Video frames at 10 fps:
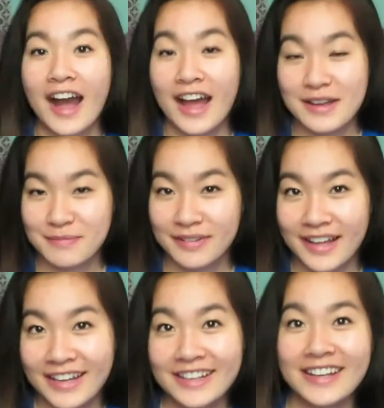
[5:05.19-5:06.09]
I
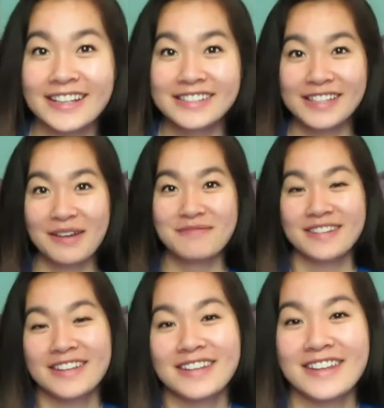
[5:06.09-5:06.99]
applied and
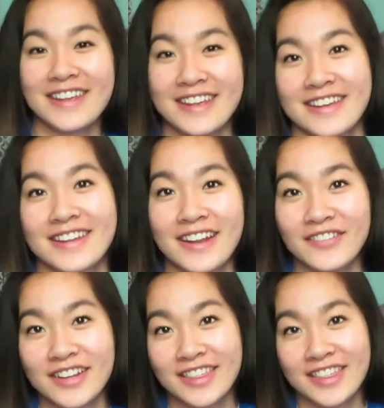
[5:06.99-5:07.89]
accepted and
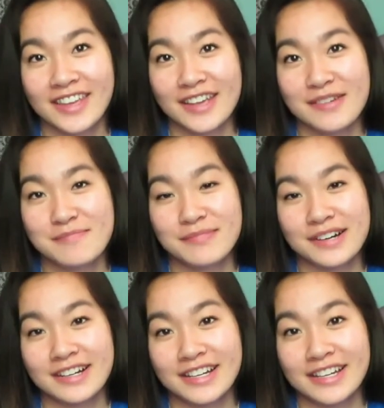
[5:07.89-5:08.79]
everything,
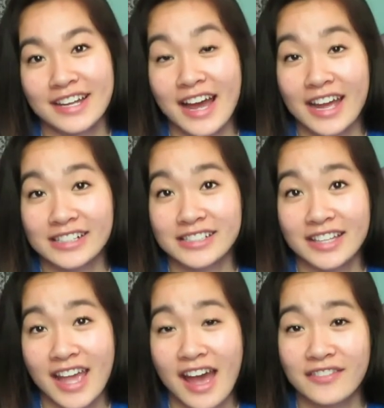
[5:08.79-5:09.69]
but I
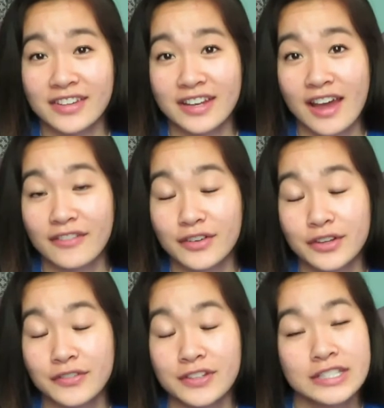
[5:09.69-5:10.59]
actually haven't
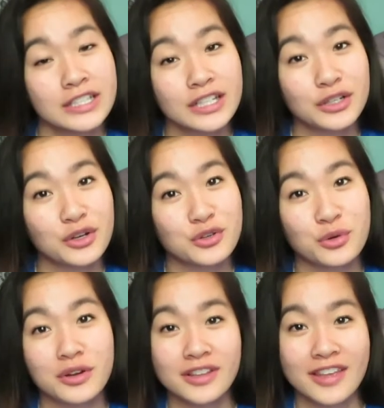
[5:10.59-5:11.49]
ever visited or
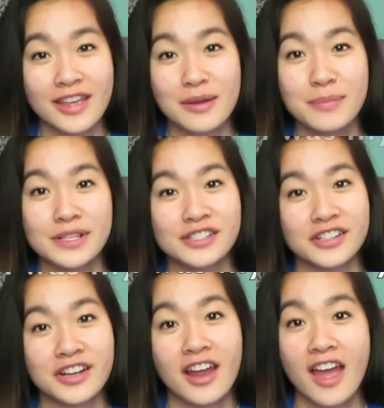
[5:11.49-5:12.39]
toured campus
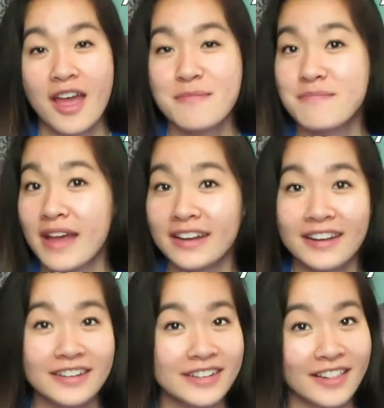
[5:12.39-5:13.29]
or
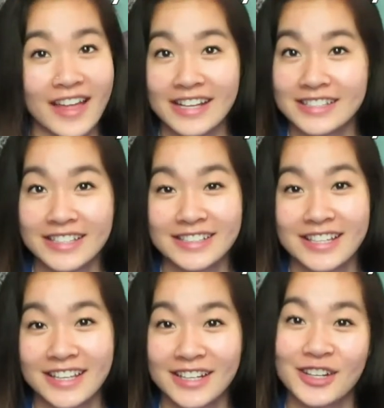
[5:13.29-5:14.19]
been to
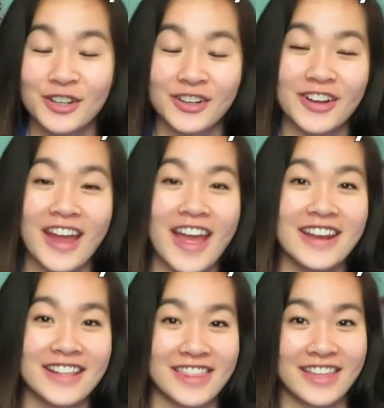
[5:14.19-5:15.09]
Lexington or
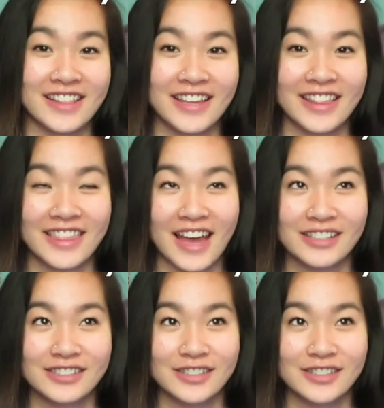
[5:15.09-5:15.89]
anything like that.